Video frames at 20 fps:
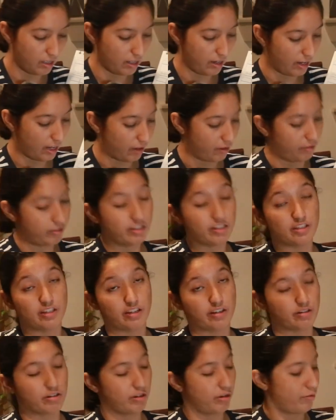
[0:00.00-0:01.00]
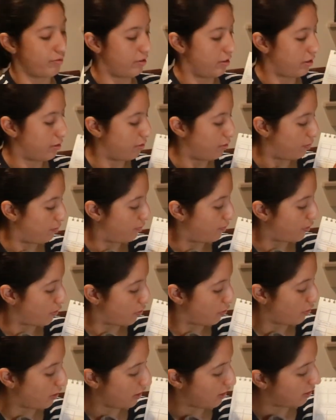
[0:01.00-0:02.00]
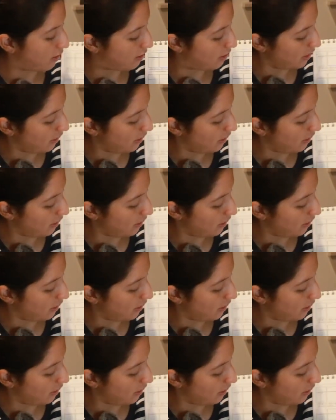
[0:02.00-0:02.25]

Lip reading: Now, this is actually really cool. You can